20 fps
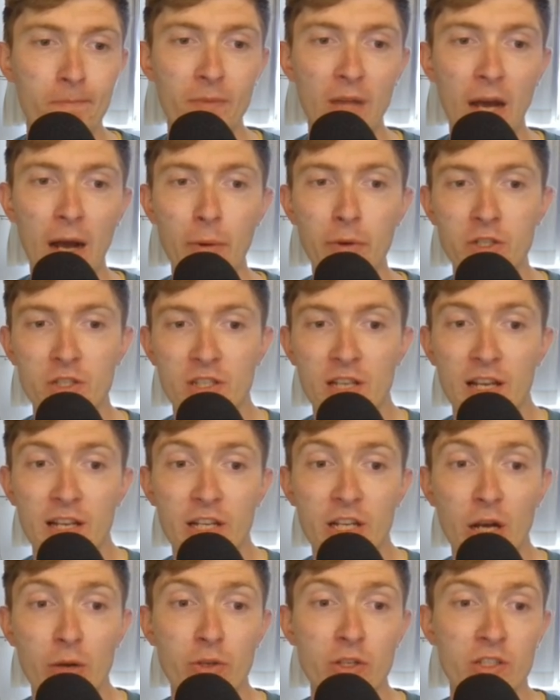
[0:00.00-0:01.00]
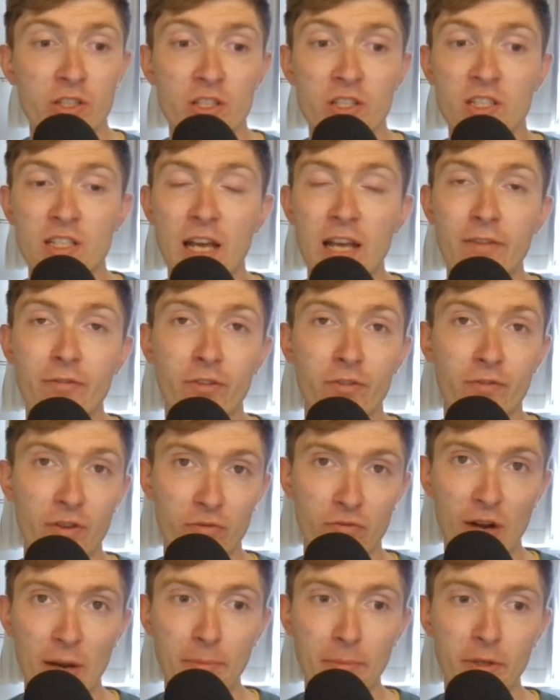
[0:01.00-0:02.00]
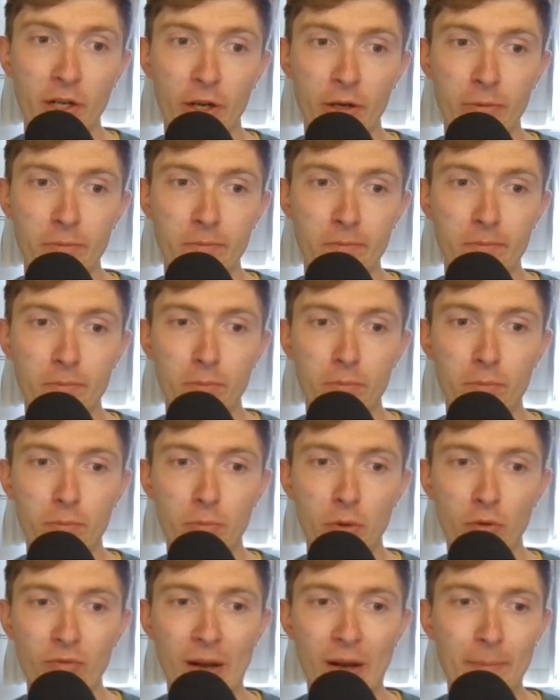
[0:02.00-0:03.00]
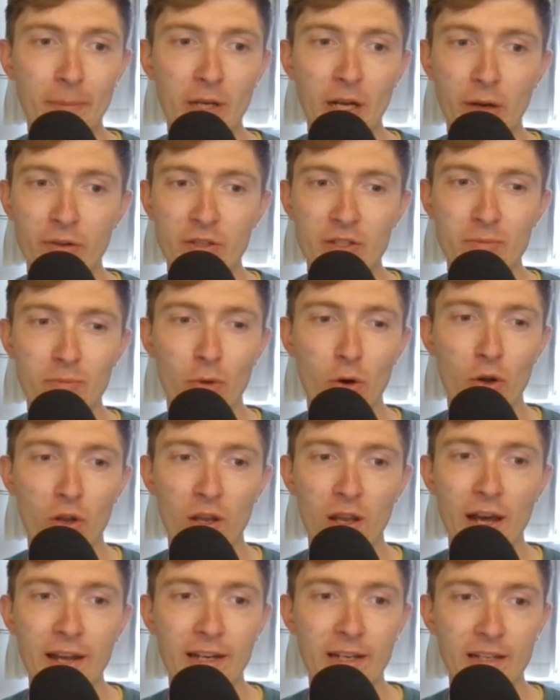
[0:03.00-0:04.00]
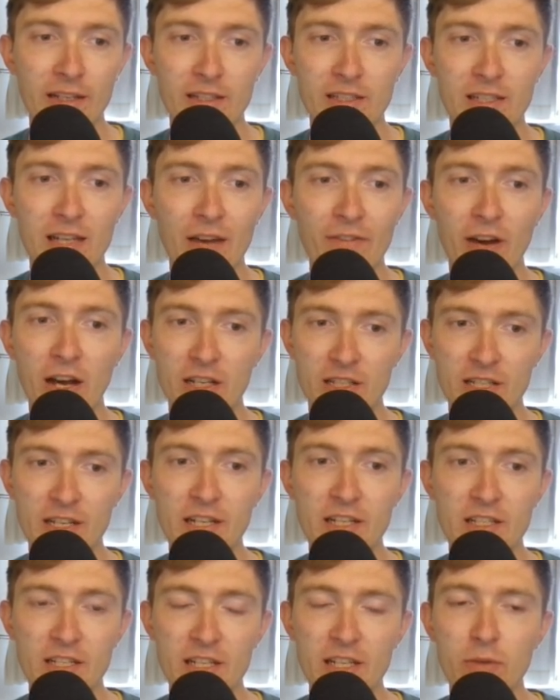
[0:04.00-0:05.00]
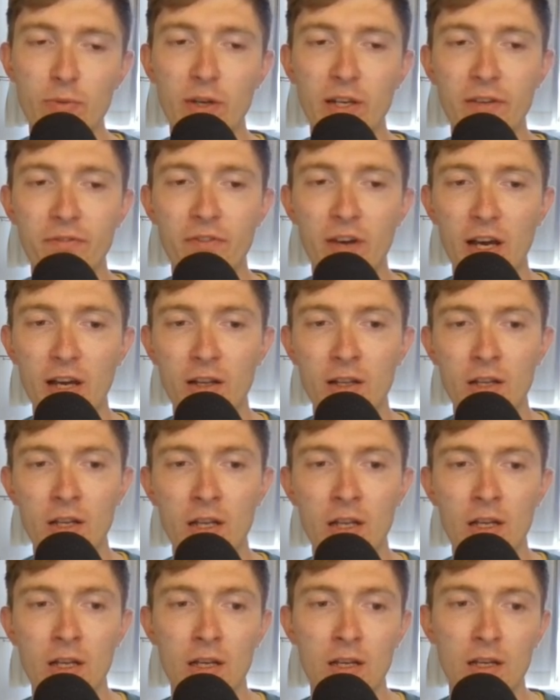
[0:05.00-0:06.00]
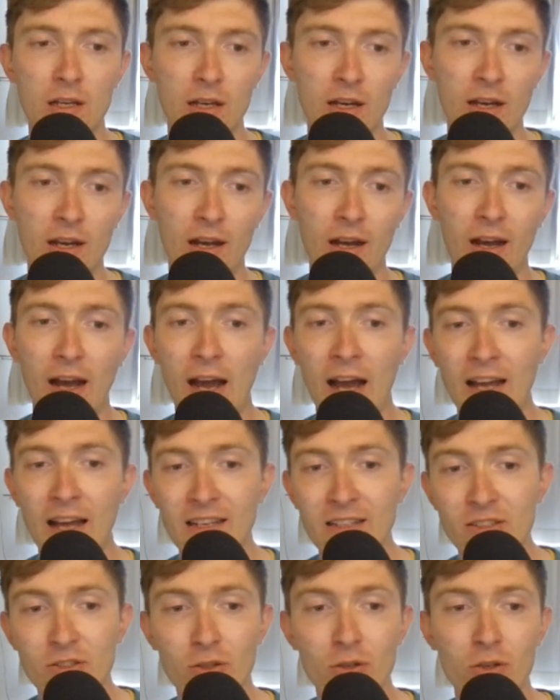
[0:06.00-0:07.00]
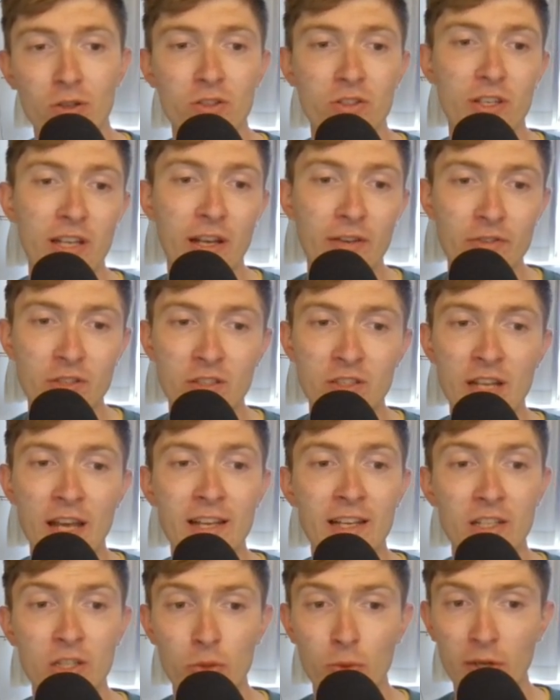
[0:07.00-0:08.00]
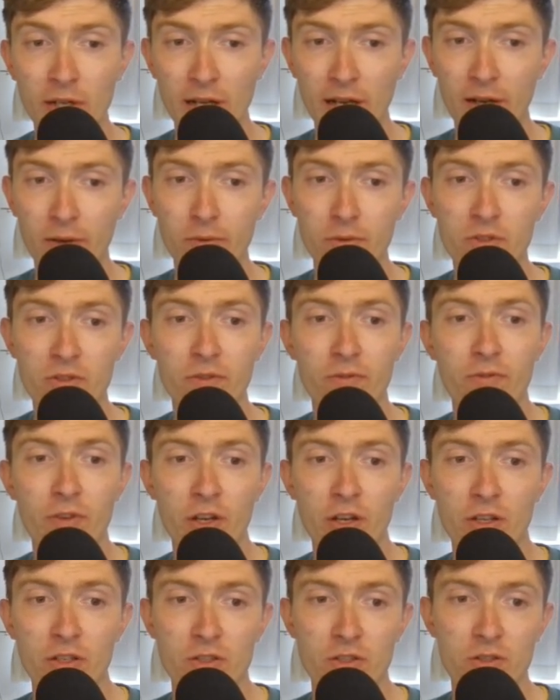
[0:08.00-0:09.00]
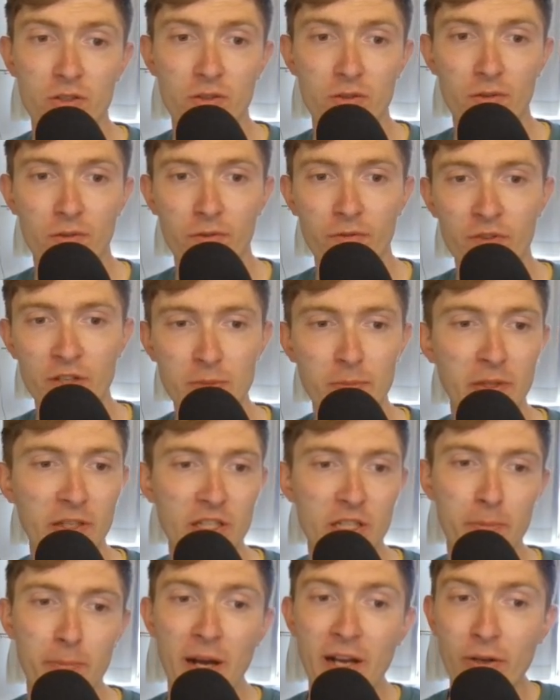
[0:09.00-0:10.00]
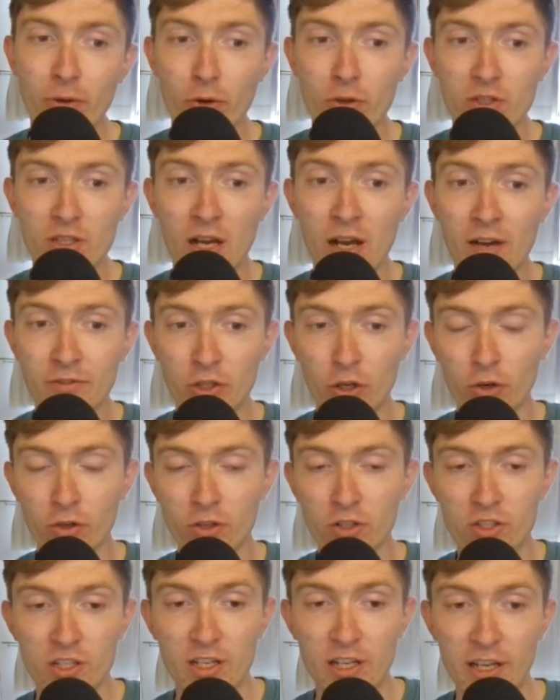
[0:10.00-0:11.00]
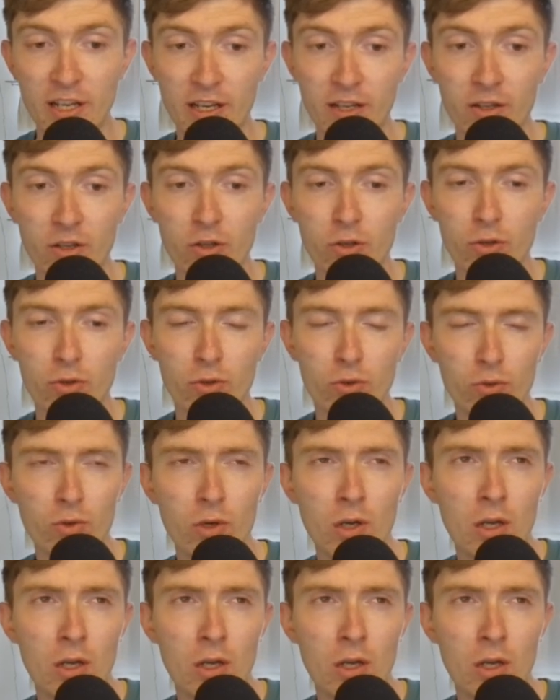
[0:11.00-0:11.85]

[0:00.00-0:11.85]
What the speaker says: I would say Jonas is safer than Remco, but Remco is more likely to get that TT win in there. And also you have to take into account that Visma Lease Bike also have Jorgensen here, who...